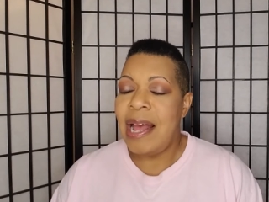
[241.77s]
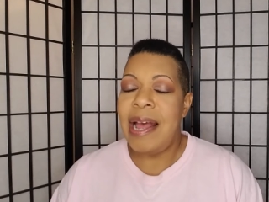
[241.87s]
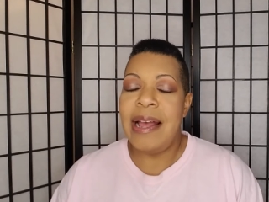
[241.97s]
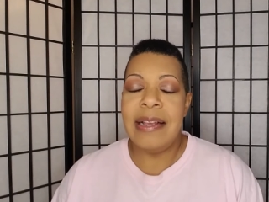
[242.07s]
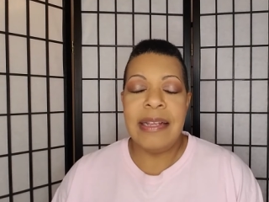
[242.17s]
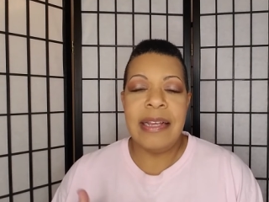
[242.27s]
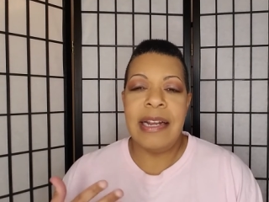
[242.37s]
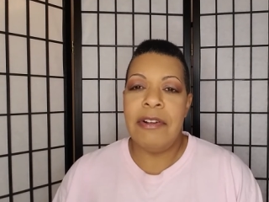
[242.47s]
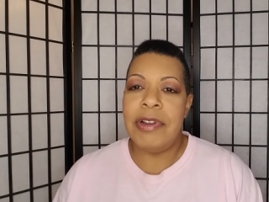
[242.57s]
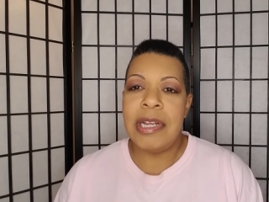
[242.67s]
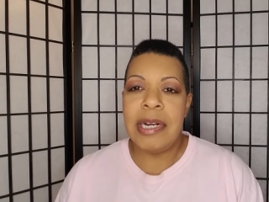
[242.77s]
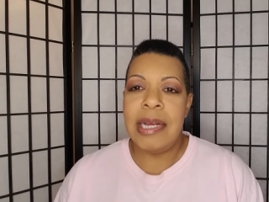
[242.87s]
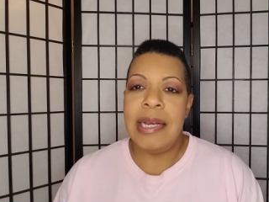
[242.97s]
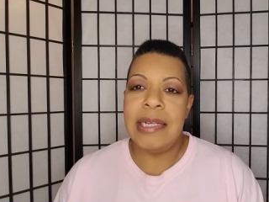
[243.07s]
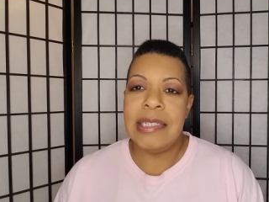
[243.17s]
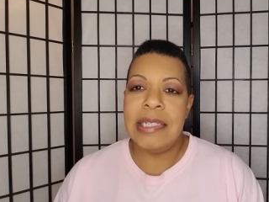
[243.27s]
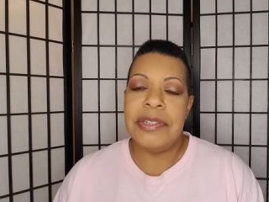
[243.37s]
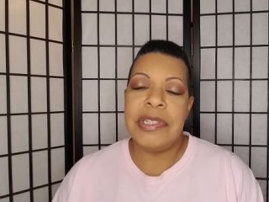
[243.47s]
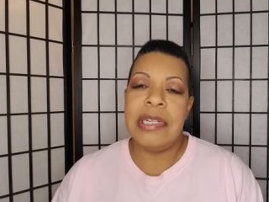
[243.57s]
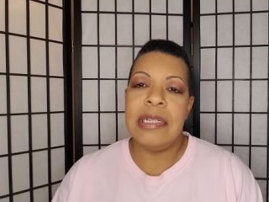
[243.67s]
again, I recognize that
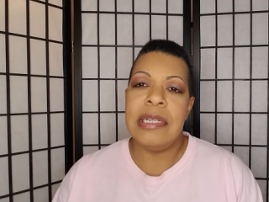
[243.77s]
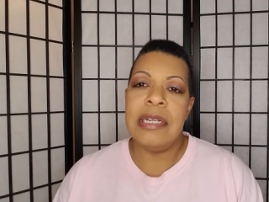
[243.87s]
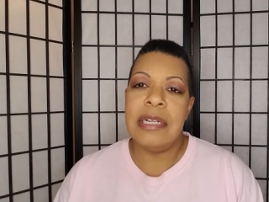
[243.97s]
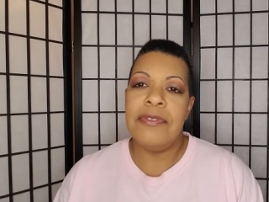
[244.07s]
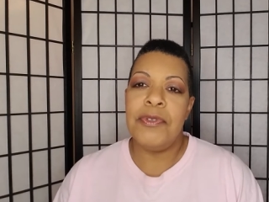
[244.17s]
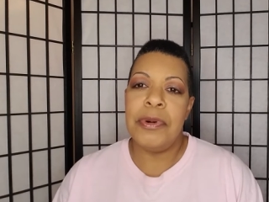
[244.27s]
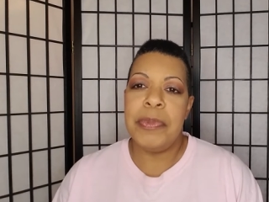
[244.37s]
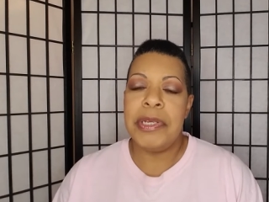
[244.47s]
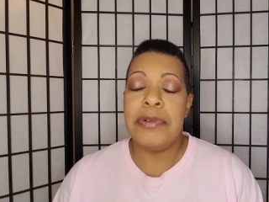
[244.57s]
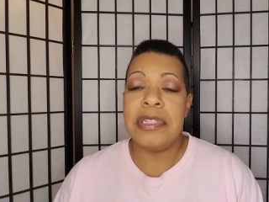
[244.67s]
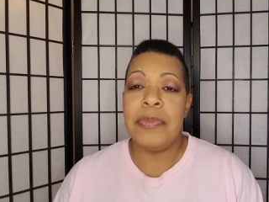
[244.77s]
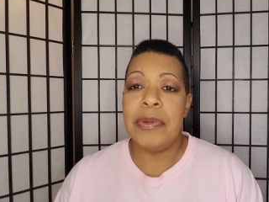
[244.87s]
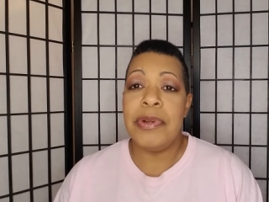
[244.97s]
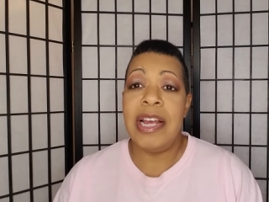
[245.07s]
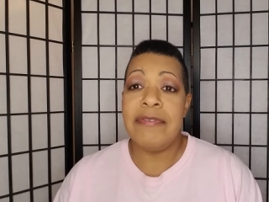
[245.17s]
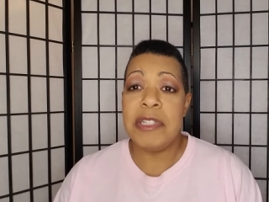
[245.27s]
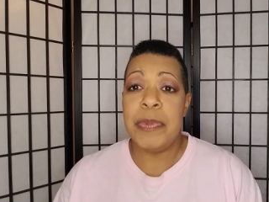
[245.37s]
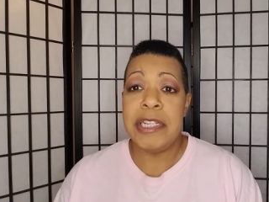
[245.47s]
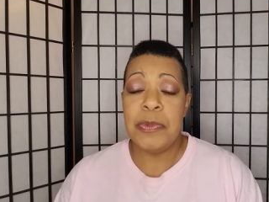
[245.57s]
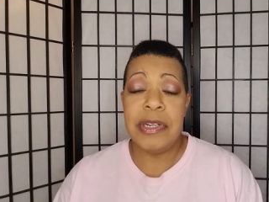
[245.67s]
there's a need for P O C people to have a
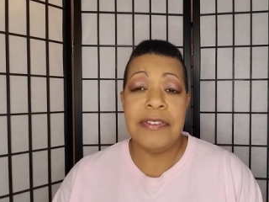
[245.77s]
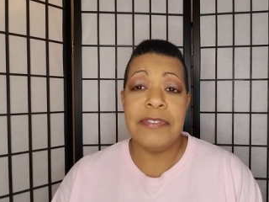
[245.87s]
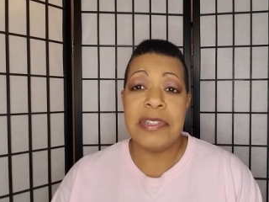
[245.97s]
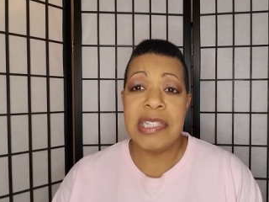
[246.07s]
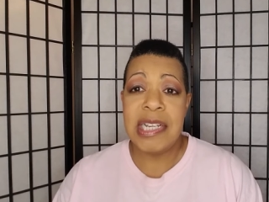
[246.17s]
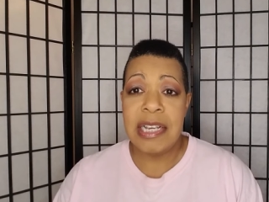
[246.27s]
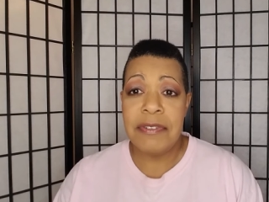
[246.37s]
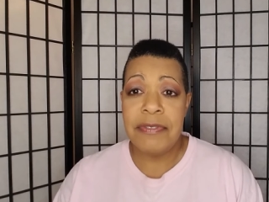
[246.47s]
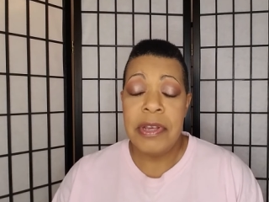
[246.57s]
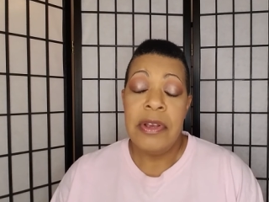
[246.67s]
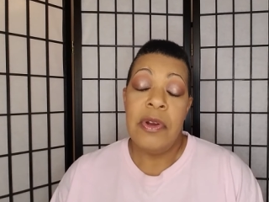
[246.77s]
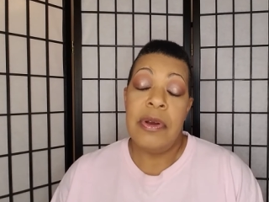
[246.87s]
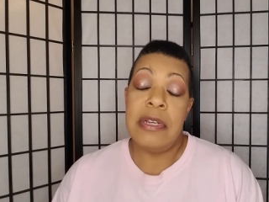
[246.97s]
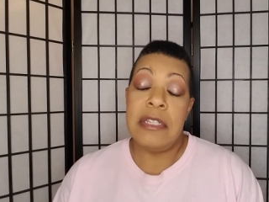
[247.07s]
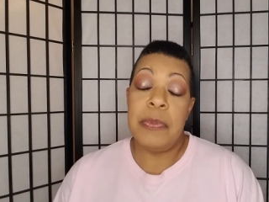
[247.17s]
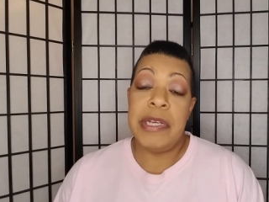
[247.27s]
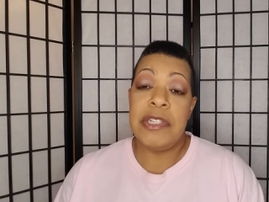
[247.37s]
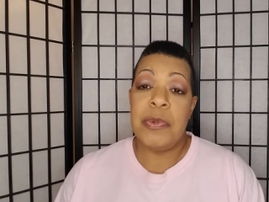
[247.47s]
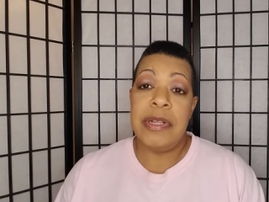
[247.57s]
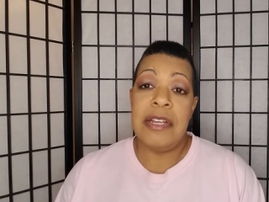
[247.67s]
space where they feel safe, a
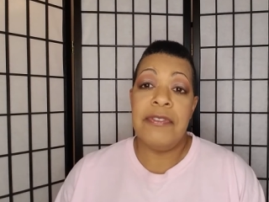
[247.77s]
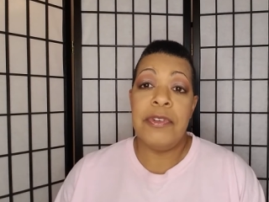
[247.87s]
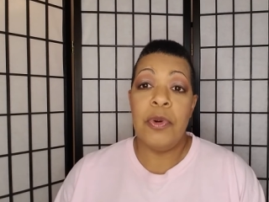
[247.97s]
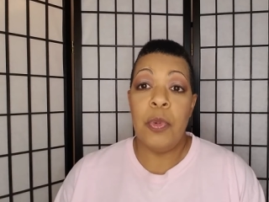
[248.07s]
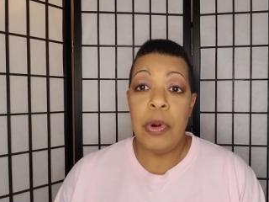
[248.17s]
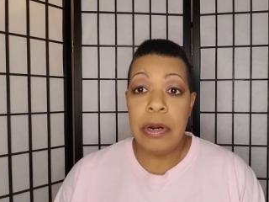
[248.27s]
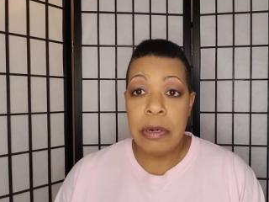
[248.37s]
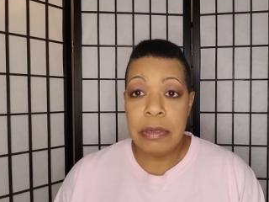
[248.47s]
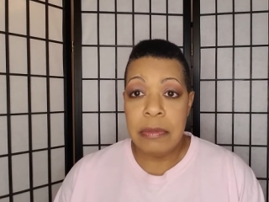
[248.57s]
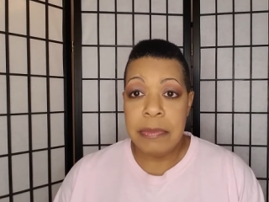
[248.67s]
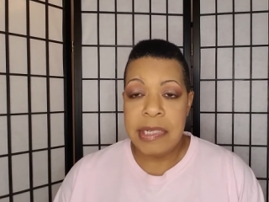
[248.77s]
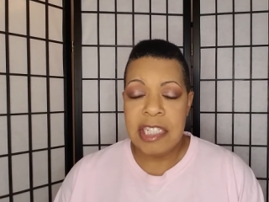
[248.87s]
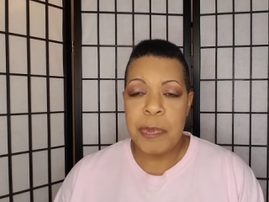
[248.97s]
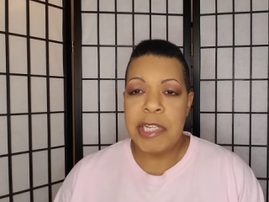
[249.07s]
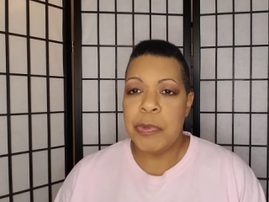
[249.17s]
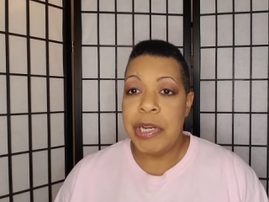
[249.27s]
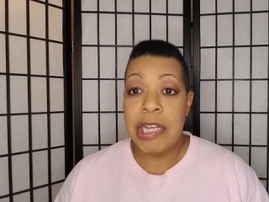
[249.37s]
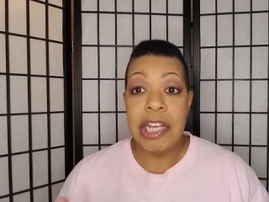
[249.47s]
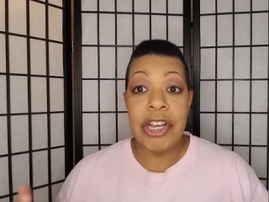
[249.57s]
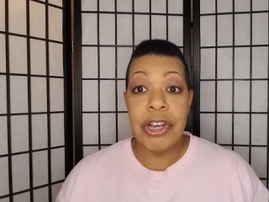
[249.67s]
space where they feel welcomed, a space where they
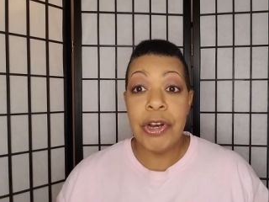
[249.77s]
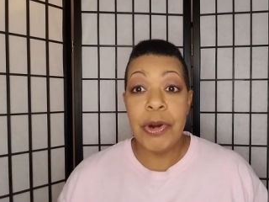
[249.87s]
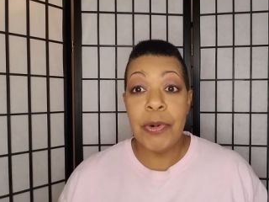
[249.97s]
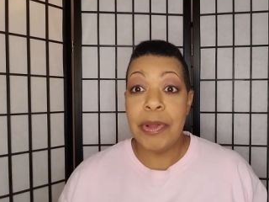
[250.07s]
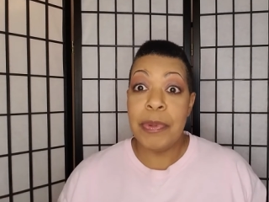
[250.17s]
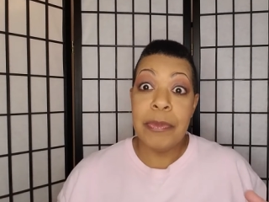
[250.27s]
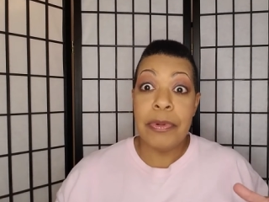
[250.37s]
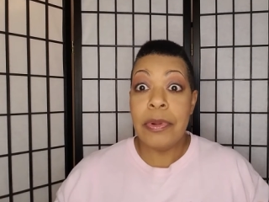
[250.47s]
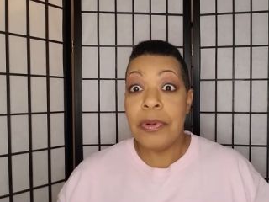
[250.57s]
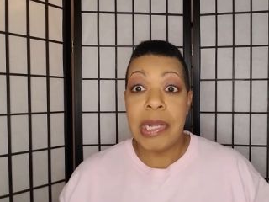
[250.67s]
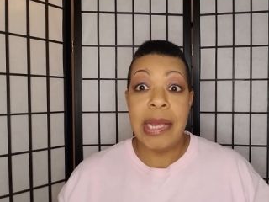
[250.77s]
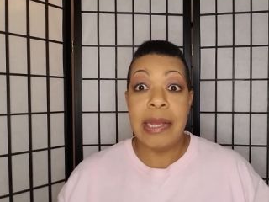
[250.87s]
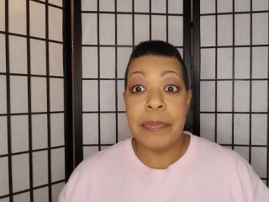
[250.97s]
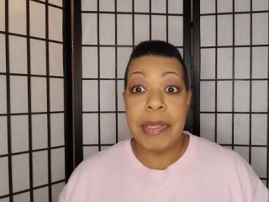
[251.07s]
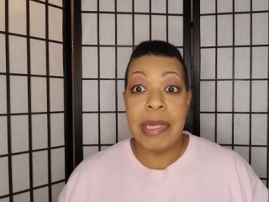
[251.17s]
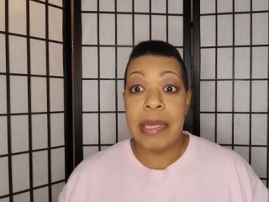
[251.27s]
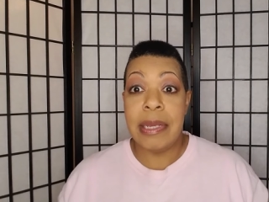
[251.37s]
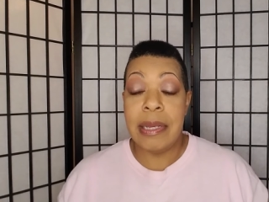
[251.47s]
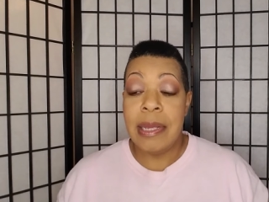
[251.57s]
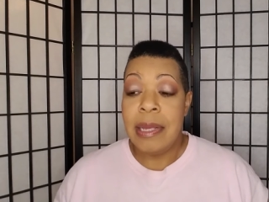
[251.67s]
can go and people look like
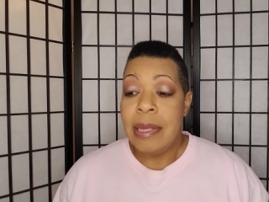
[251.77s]
me,